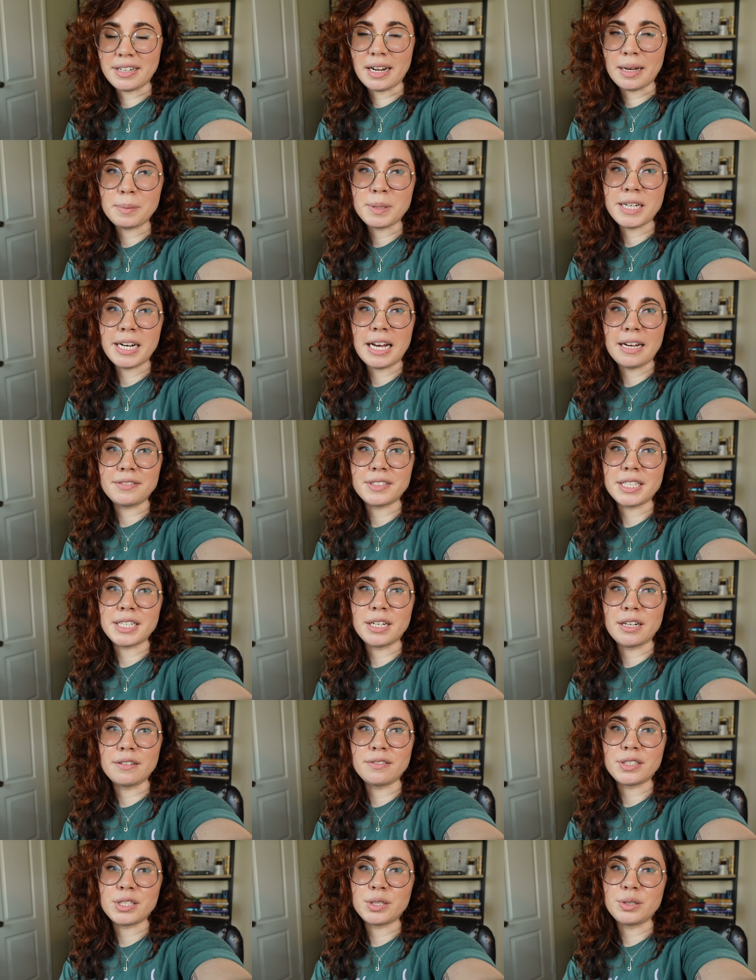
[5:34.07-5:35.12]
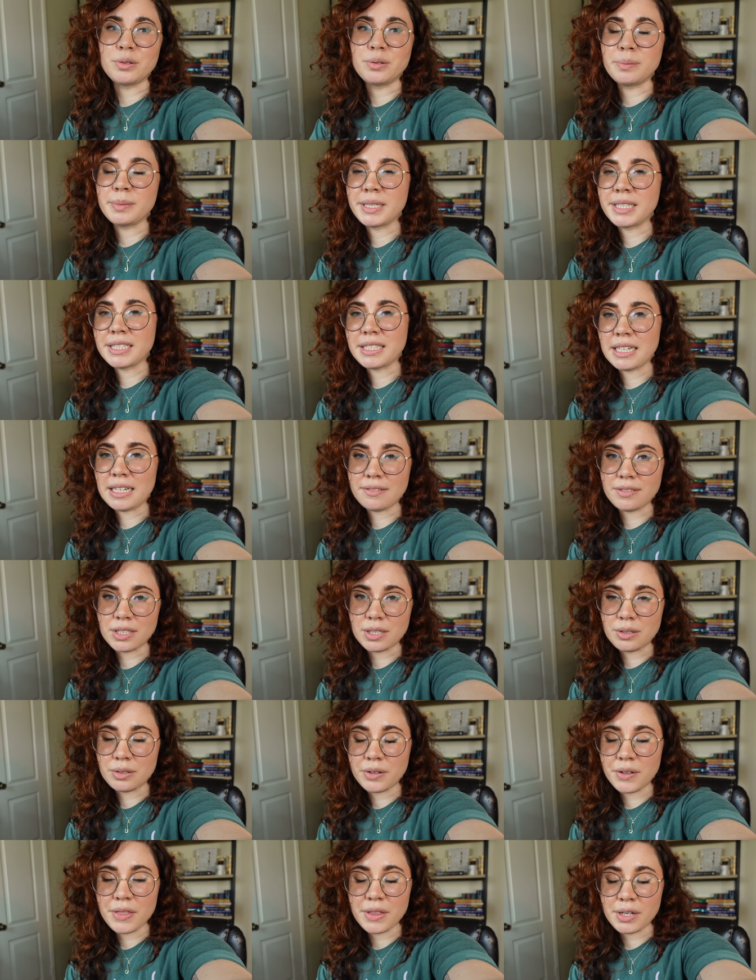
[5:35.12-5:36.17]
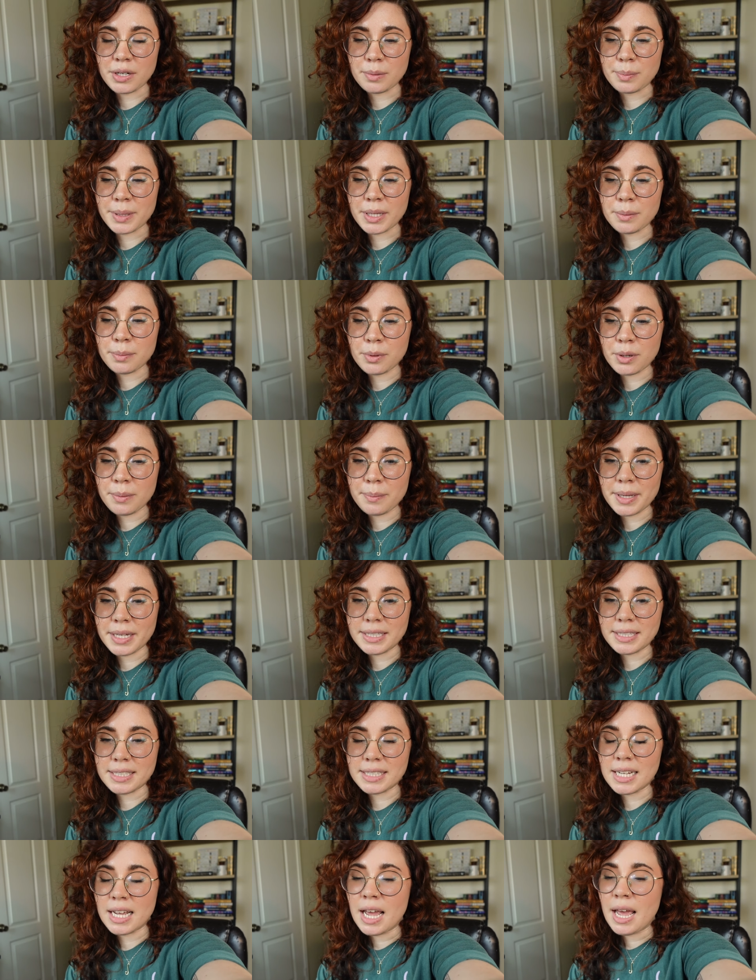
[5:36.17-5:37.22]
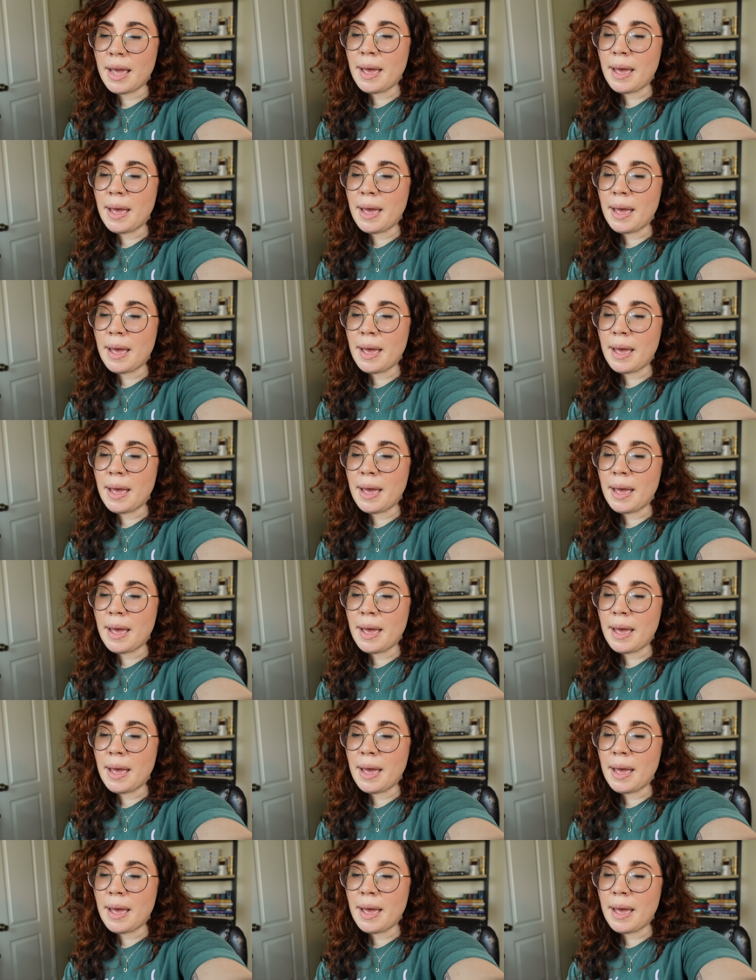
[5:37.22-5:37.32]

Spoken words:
I'm gonna have to get off soon because I have to go to a therapy appointment.